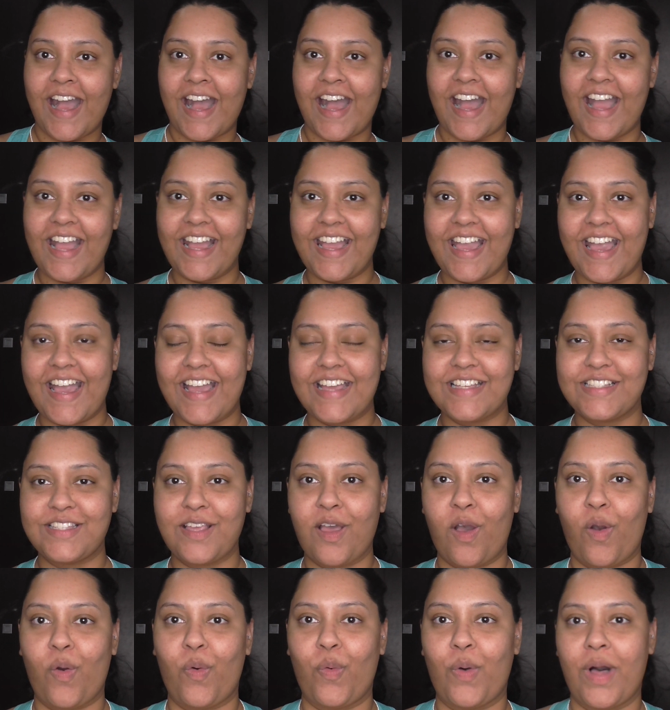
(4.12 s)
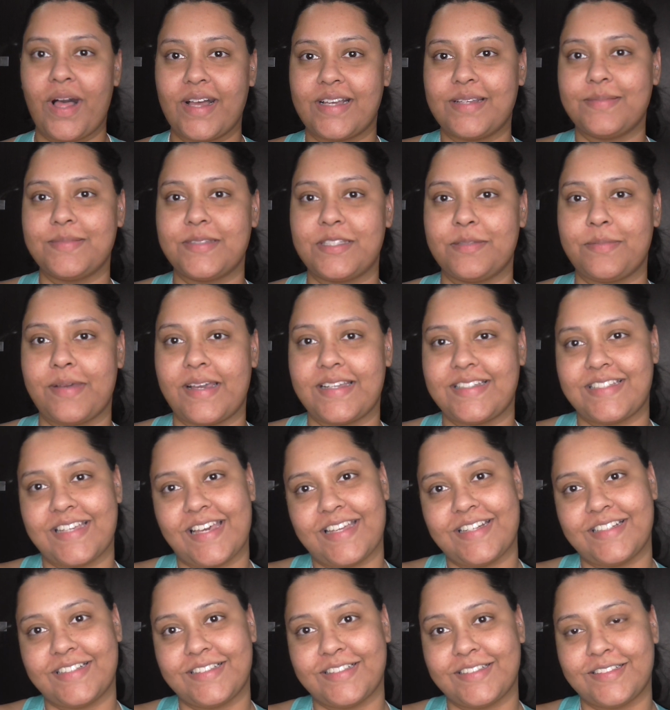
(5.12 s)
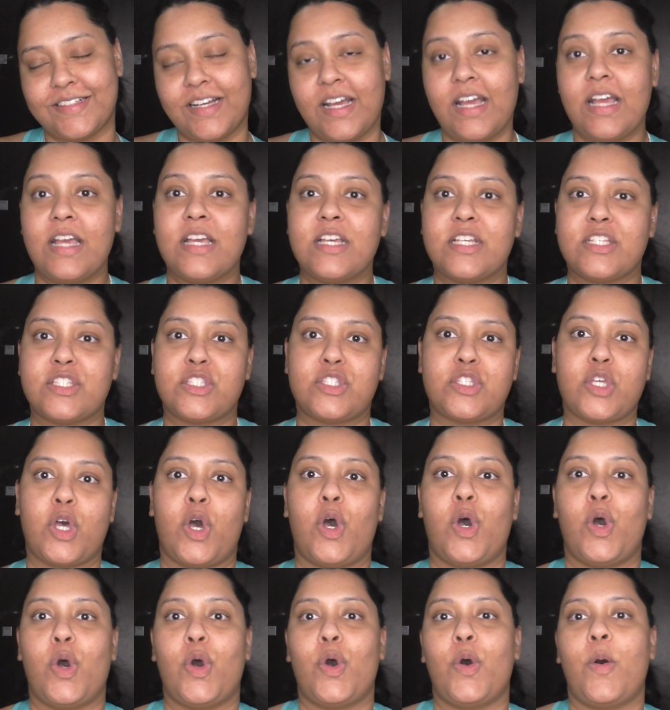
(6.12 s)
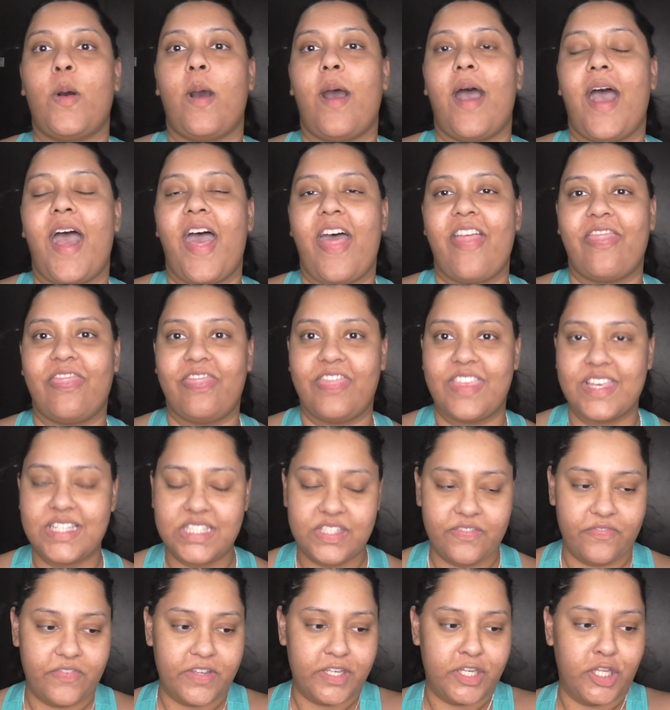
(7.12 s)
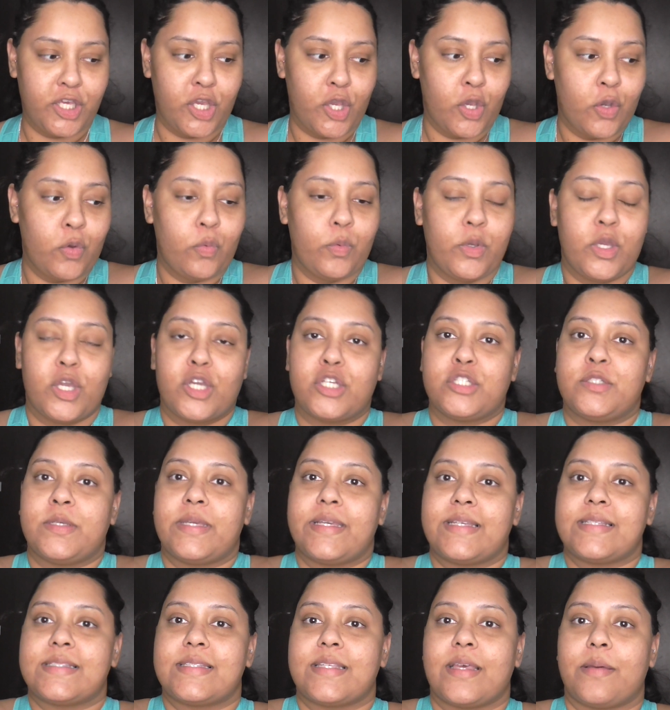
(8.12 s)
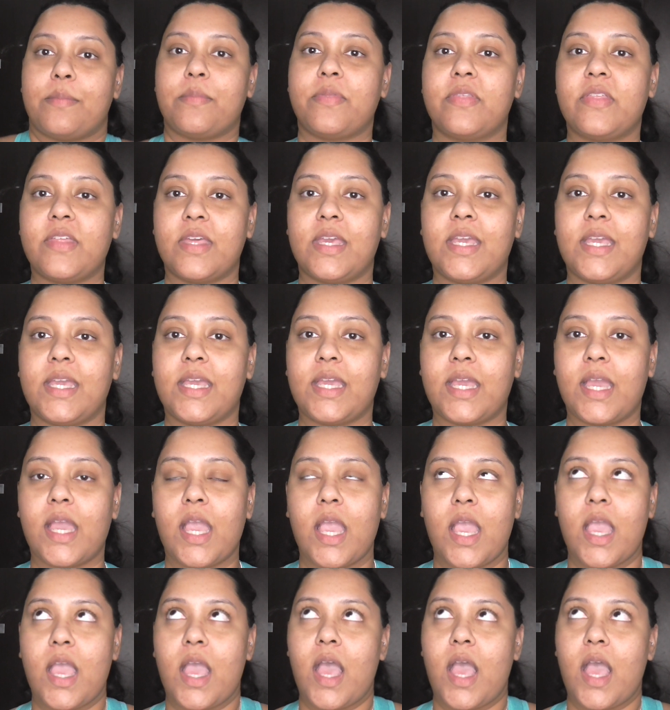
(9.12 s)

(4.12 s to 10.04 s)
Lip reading: Hi guys, welcome to my channel. So this video we are doing something